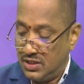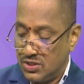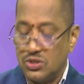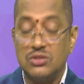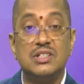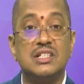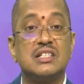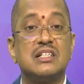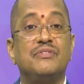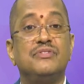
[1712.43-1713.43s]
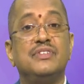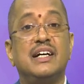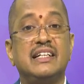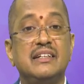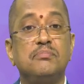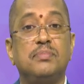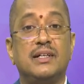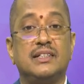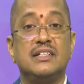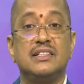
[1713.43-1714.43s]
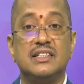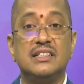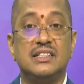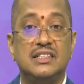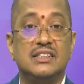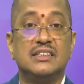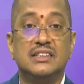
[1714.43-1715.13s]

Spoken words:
So this is a very important thing here.